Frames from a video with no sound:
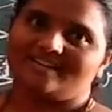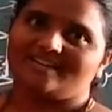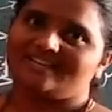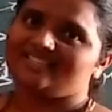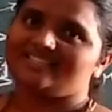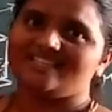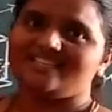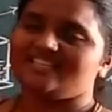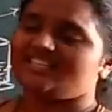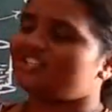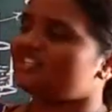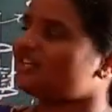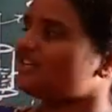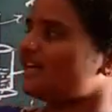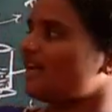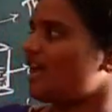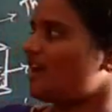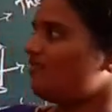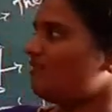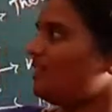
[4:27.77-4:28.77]
Isn't it,
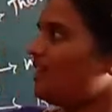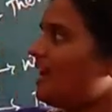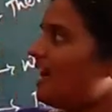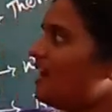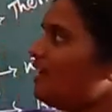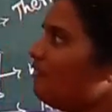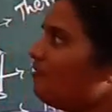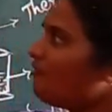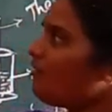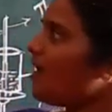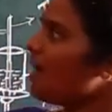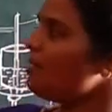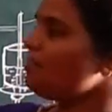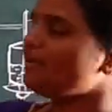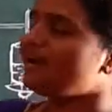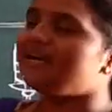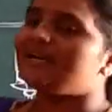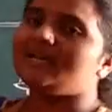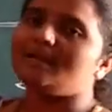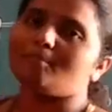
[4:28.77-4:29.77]
children? We can define
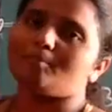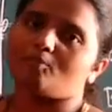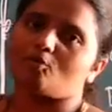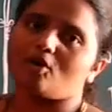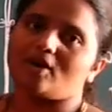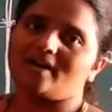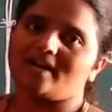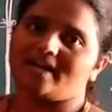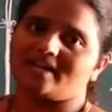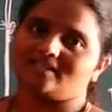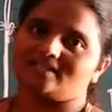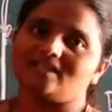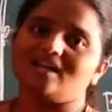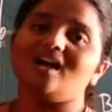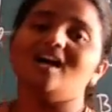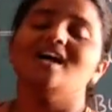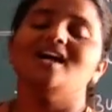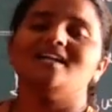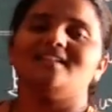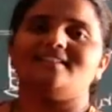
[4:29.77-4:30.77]
melting point as
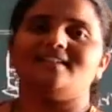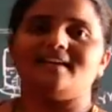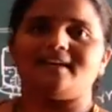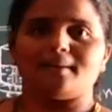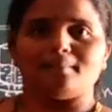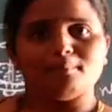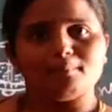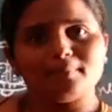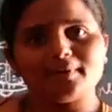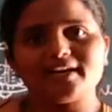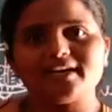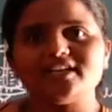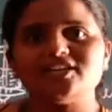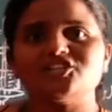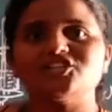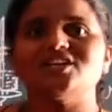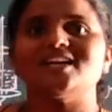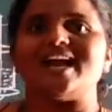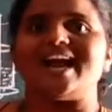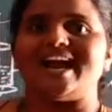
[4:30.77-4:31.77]
the
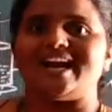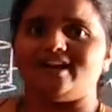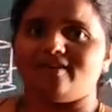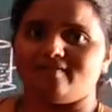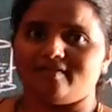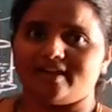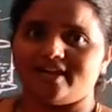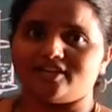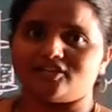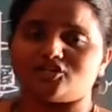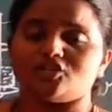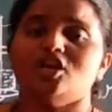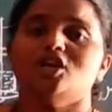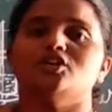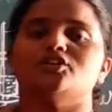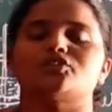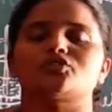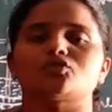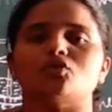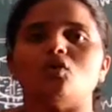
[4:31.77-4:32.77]
temperature at which
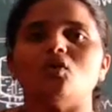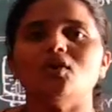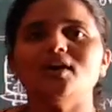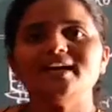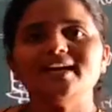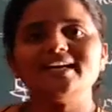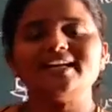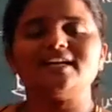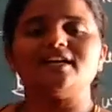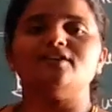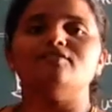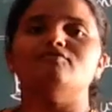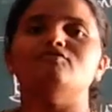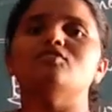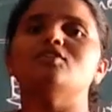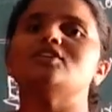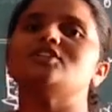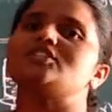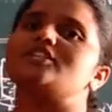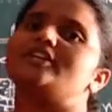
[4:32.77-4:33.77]
solid
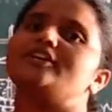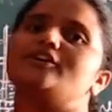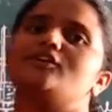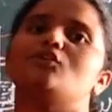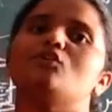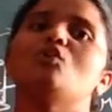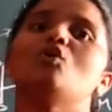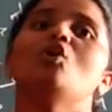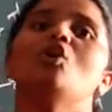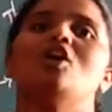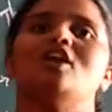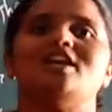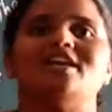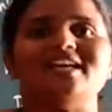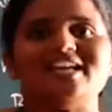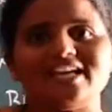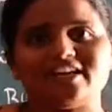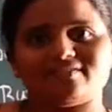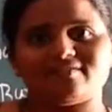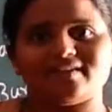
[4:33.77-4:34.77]
converts into
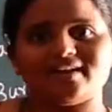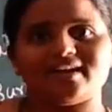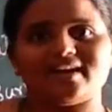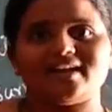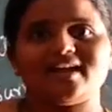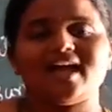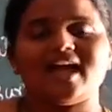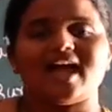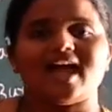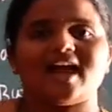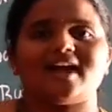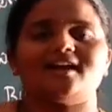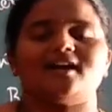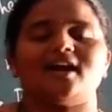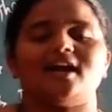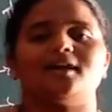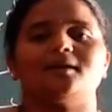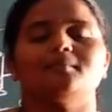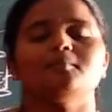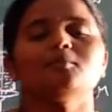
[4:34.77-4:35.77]
liquid at
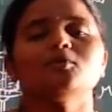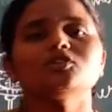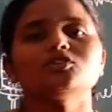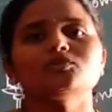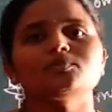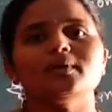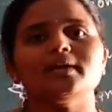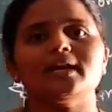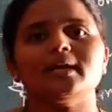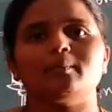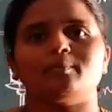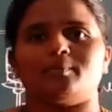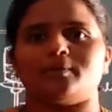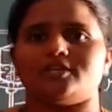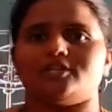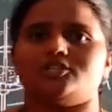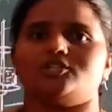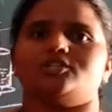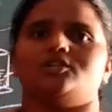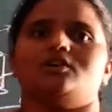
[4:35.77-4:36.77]
atmospheric
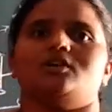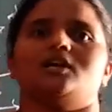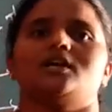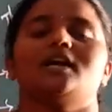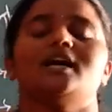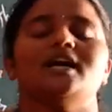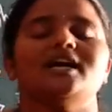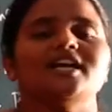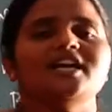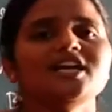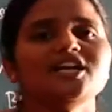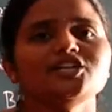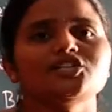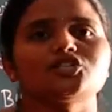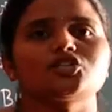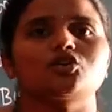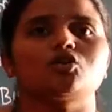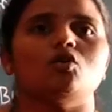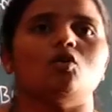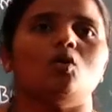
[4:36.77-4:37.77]
pressure
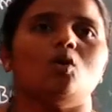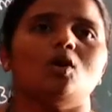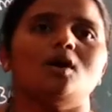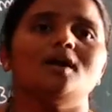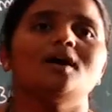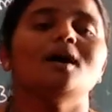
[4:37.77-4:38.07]
is called